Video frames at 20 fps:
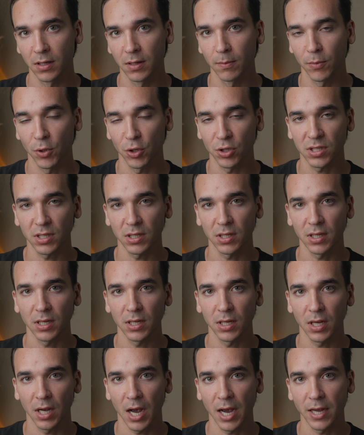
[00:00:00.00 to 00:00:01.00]

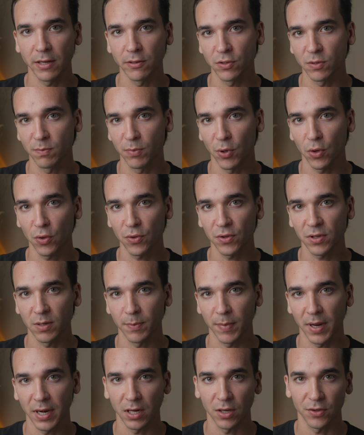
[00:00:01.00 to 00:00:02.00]
Personally, I use both
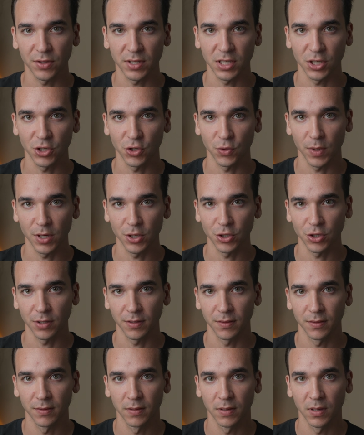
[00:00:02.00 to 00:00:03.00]
depending on the situation.
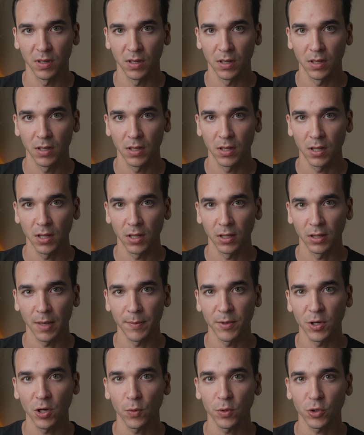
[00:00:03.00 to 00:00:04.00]
Let
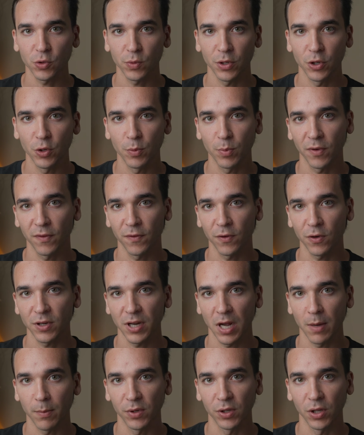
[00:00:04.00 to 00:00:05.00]
me know which one you prefer
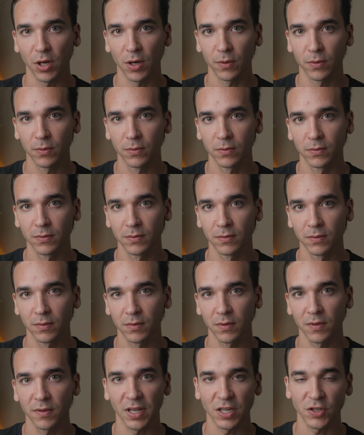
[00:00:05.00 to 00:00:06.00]
down below.
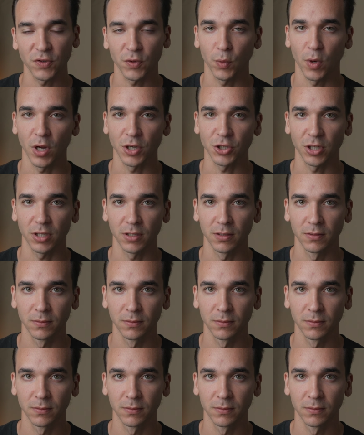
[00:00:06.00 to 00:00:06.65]
Thanks for watching.